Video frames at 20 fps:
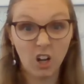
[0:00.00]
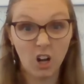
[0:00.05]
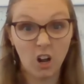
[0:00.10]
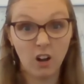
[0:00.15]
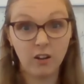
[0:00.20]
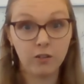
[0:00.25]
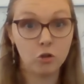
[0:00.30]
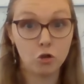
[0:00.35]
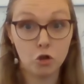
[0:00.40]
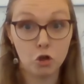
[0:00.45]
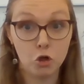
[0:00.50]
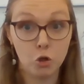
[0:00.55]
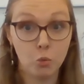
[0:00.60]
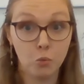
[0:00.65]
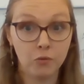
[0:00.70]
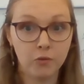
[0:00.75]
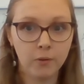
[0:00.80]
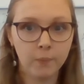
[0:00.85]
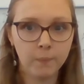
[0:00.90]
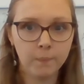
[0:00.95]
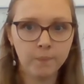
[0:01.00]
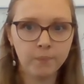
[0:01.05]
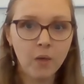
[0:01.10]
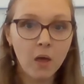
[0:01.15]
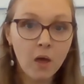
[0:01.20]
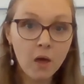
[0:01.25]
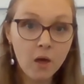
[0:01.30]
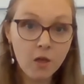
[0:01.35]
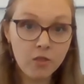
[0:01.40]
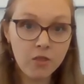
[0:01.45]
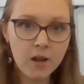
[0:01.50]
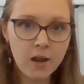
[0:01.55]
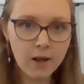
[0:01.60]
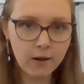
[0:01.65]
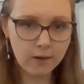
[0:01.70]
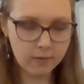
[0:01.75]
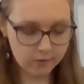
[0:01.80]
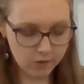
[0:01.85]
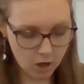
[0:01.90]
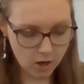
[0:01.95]
like to choose. The
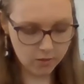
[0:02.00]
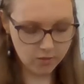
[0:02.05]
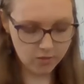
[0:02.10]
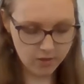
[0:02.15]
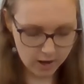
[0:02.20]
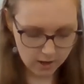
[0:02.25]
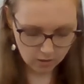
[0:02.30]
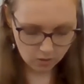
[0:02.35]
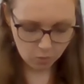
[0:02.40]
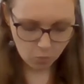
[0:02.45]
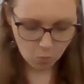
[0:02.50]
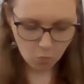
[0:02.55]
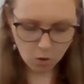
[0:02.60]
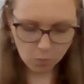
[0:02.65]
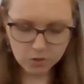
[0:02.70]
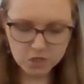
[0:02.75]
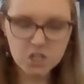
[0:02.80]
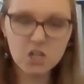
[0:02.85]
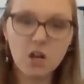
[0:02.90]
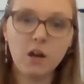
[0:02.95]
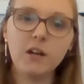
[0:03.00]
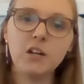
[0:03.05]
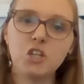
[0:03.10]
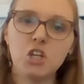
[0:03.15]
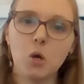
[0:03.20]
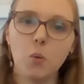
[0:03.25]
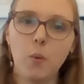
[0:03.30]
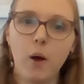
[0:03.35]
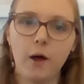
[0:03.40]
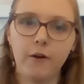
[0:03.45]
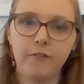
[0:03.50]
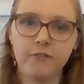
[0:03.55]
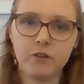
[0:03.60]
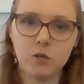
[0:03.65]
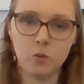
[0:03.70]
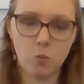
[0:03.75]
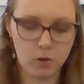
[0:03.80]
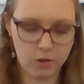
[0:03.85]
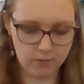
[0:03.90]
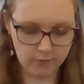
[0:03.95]
next line then, what would I do
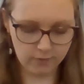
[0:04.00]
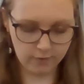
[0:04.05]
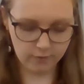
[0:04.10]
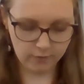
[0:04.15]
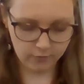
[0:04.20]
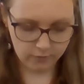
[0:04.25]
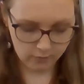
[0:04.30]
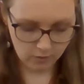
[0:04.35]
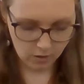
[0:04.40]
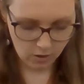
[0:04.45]
afterwards?